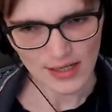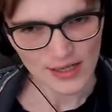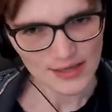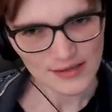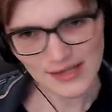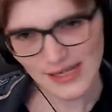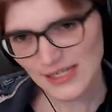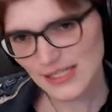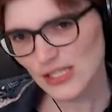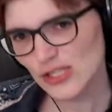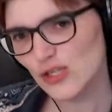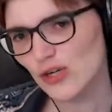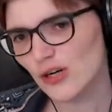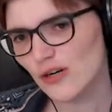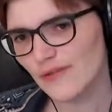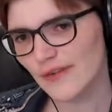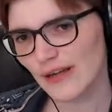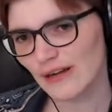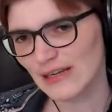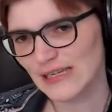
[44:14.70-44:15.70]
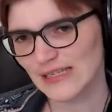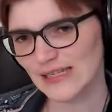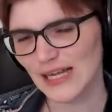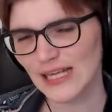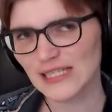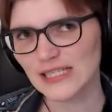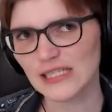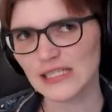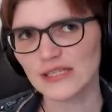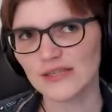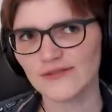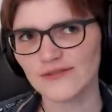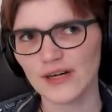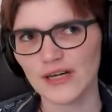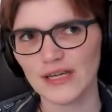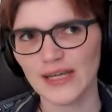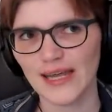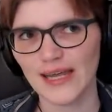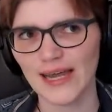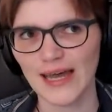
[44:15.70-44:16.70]
That is not a very
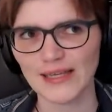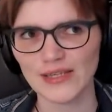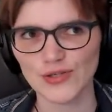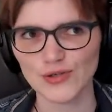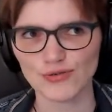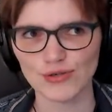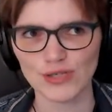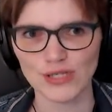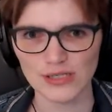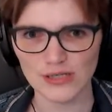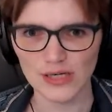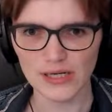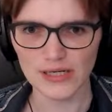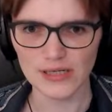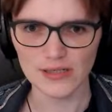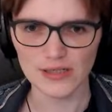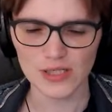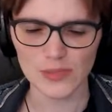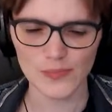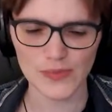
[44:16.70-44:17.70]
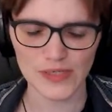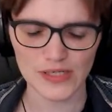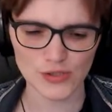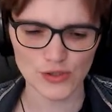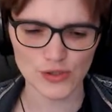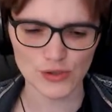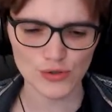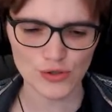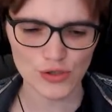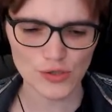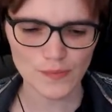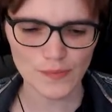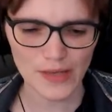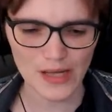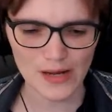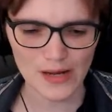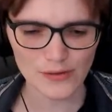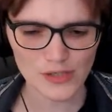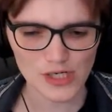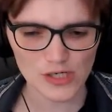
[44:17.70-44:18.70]
satisfying answer in science, because you should
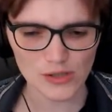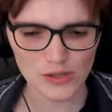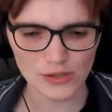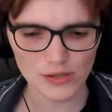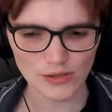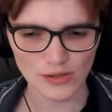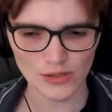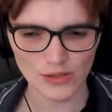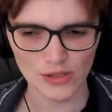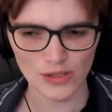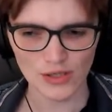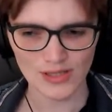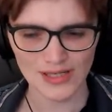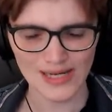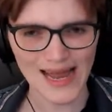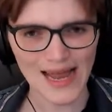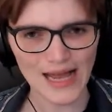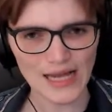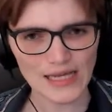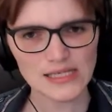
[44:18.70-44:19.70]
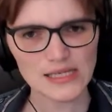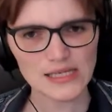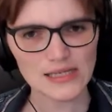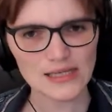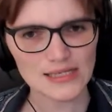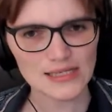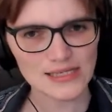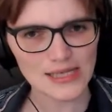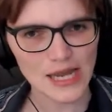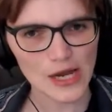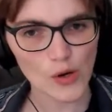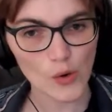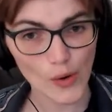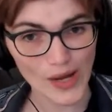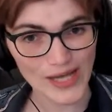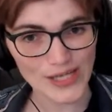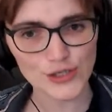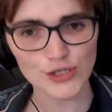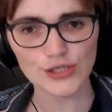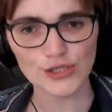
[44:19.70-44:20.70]
be able to ask the same
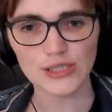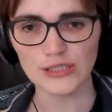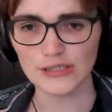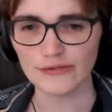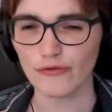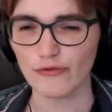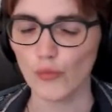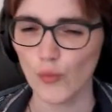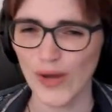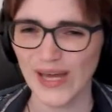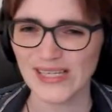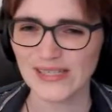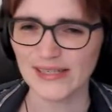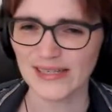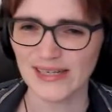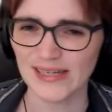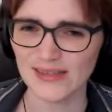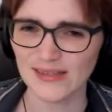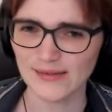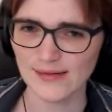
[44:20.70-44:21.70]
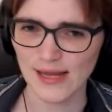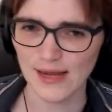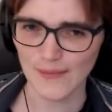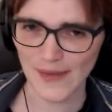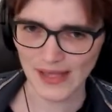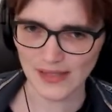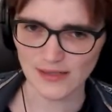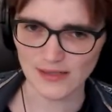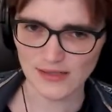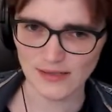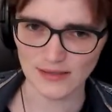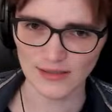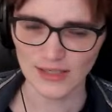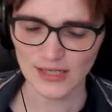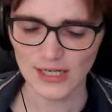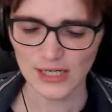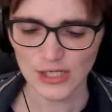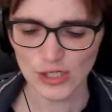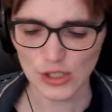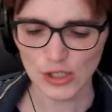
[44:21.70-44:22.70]
question in different ways and get the same answer.
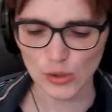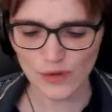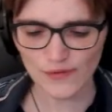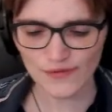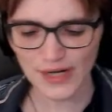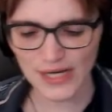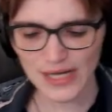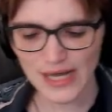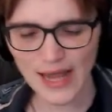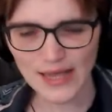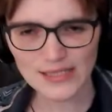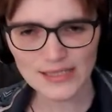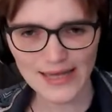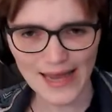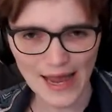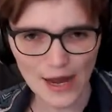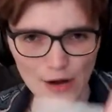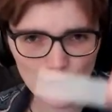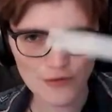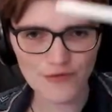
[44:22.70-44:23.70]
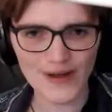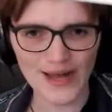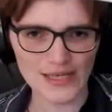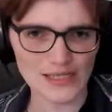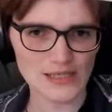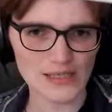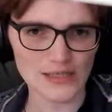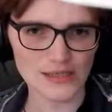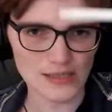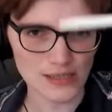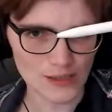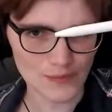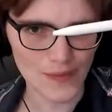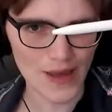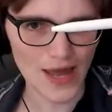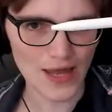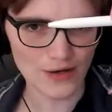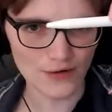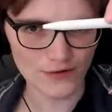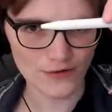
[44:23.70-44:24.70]
You know, if I ask how fast does this
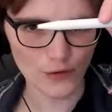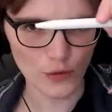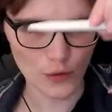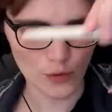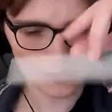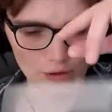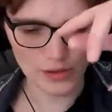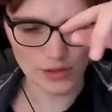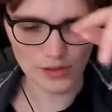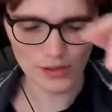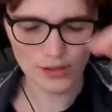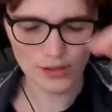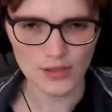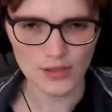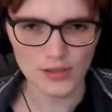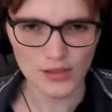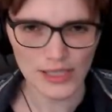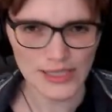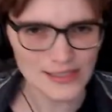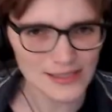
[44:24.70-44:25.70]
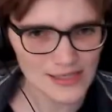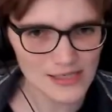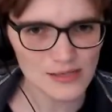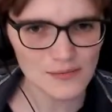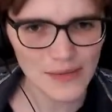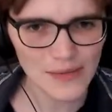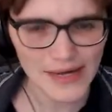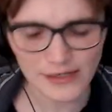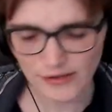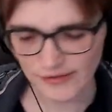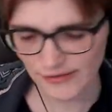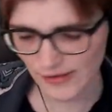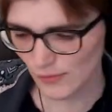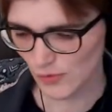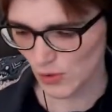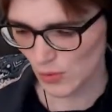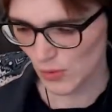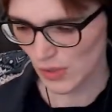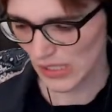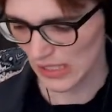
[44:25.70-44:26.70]
pen fall, it doesn't matter if I'm
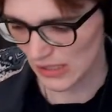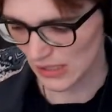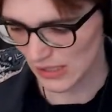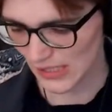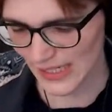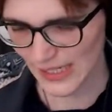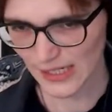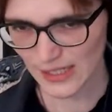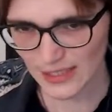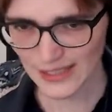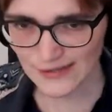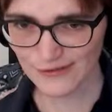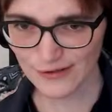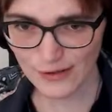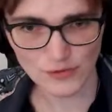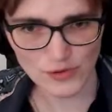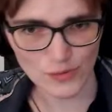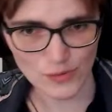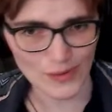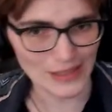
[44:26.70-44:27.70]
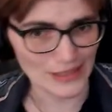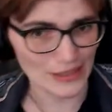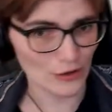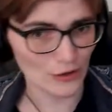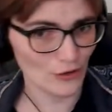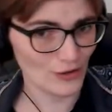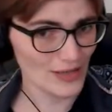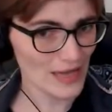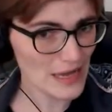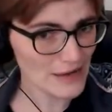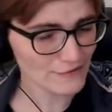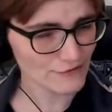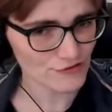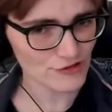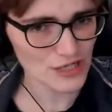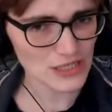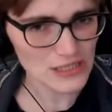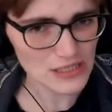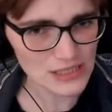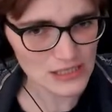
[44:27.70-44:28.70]
doing it here, if I'm doing it on
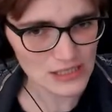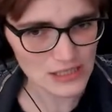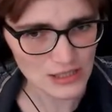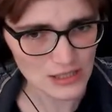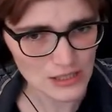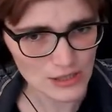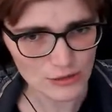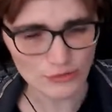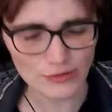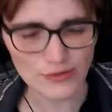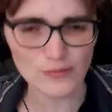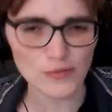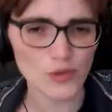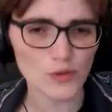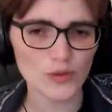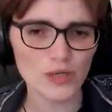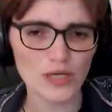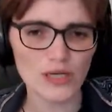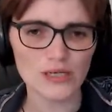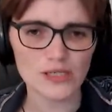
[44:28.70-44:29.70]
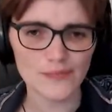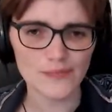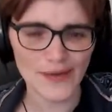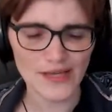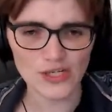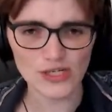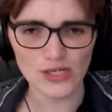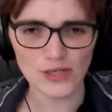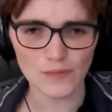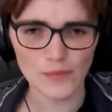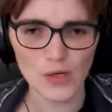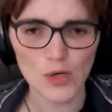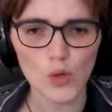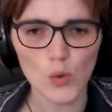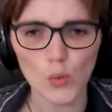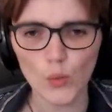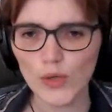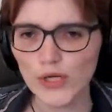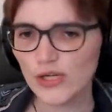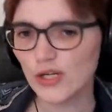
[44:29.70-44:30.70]
Everest, or if I'm doing it in a spaceship.
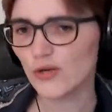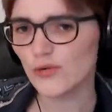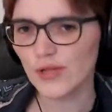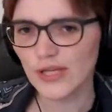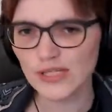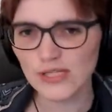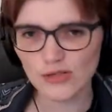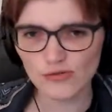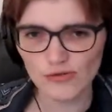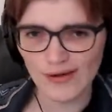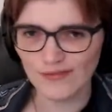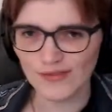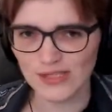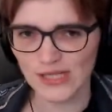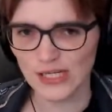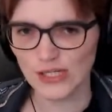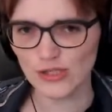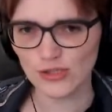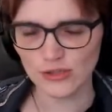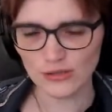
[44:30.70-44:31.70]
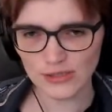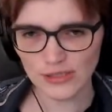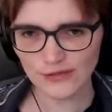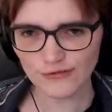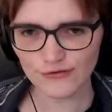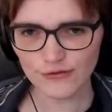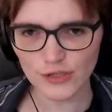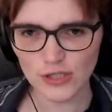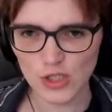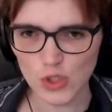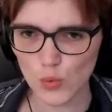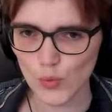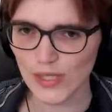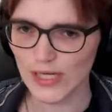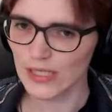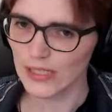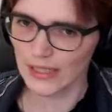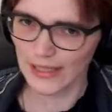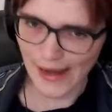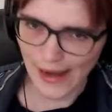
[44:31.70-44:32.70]
We know there's a gravitational difference. We
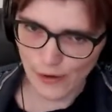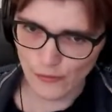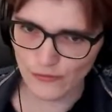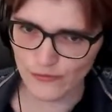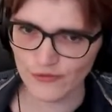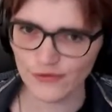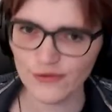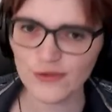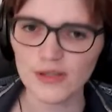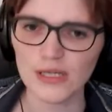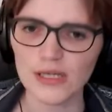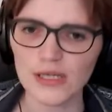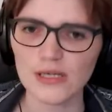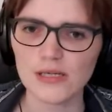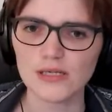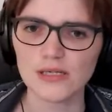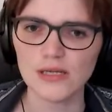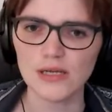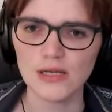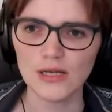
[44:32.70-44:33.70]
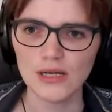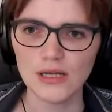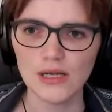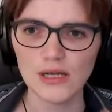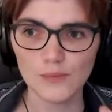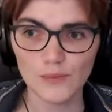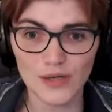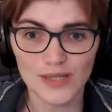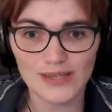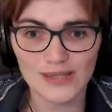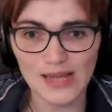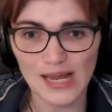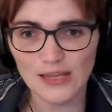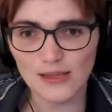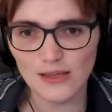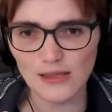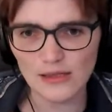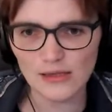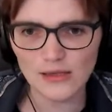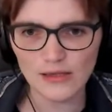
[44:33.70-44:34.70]
can account for this. But
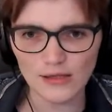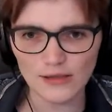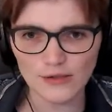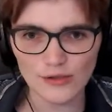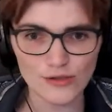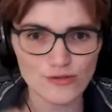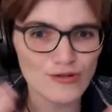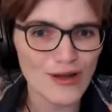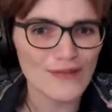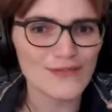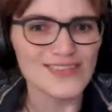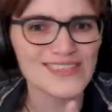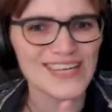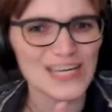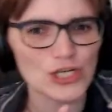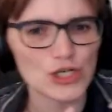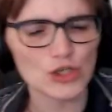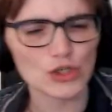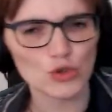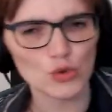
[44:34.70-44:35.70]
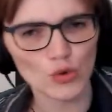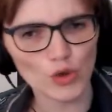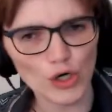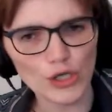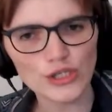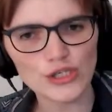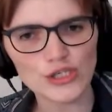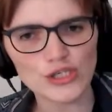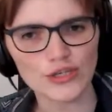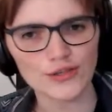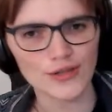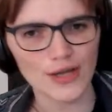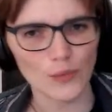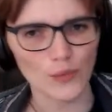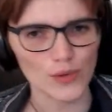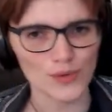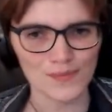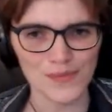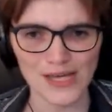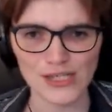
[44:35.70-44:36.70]
then the gravitational constant that
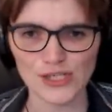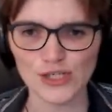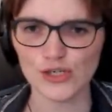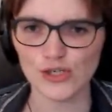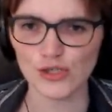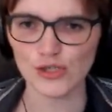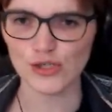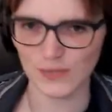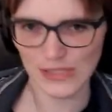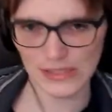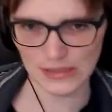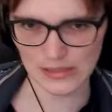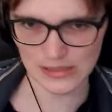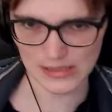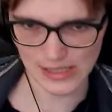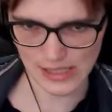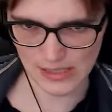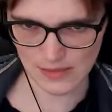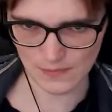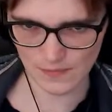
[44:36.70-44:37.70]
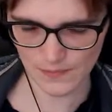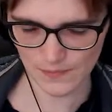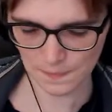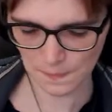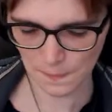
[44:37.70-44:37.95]
we measure should be the same.